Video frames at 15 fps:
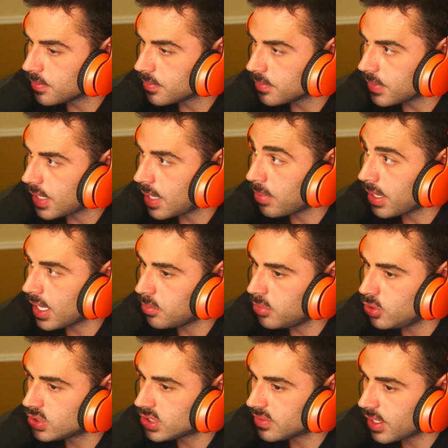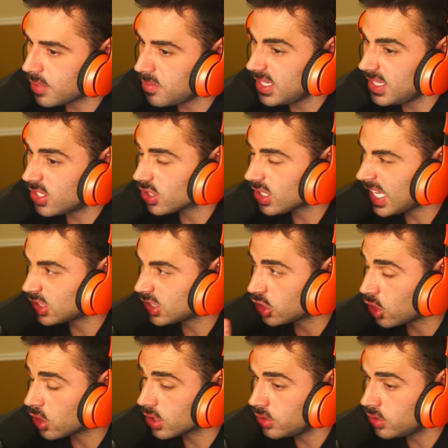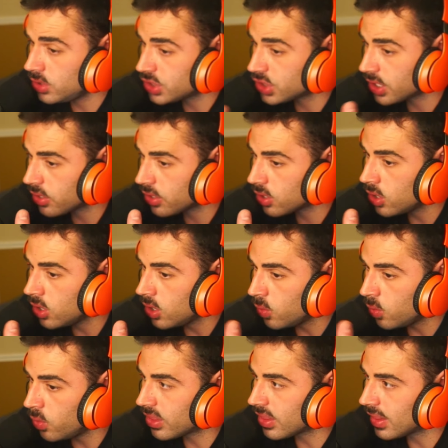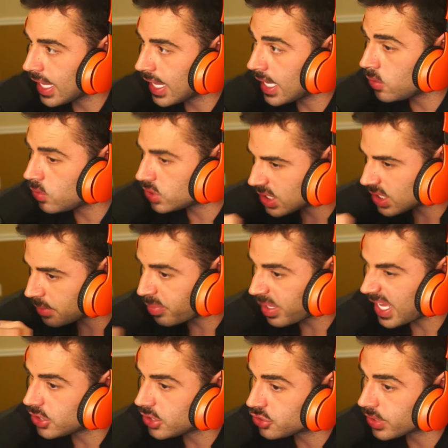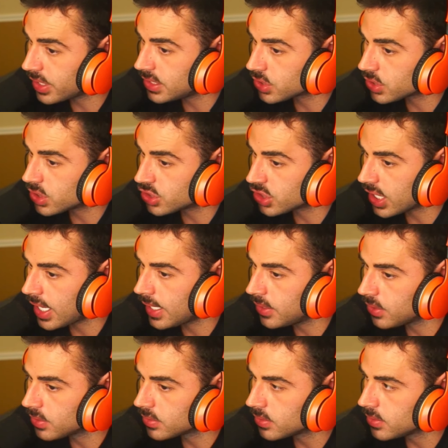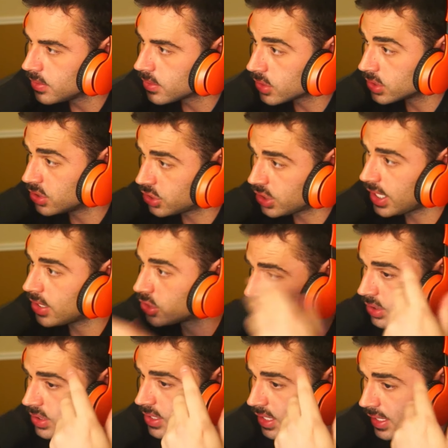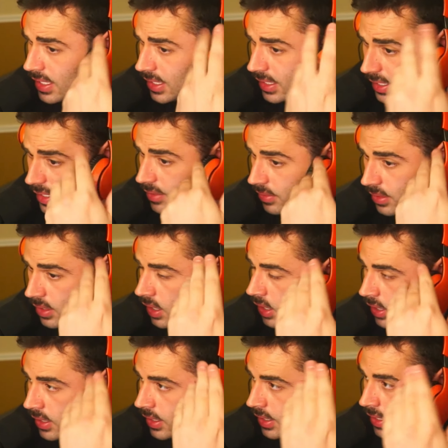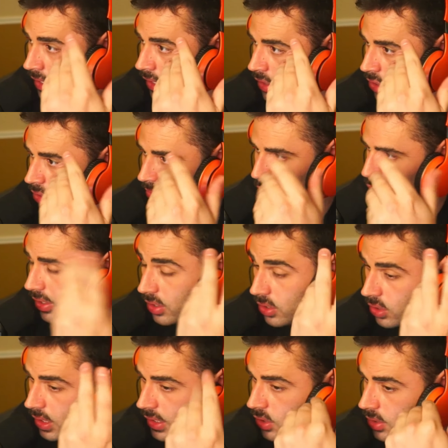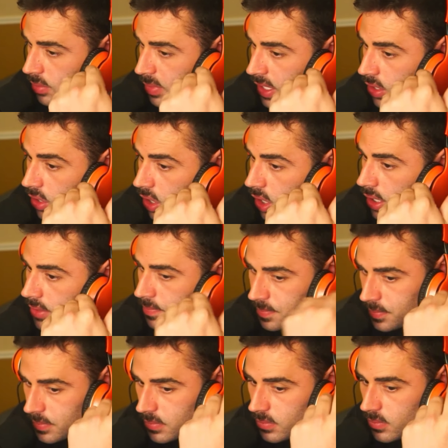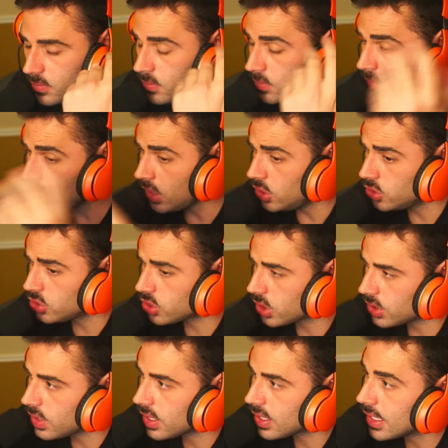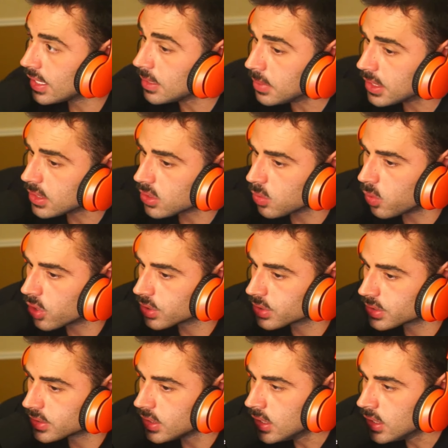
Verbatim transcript: and by abusive, I mean they're like talking to each other with language that penetrates the child because the child starts thinking, whether you like to admit or not, you start to think about the worst.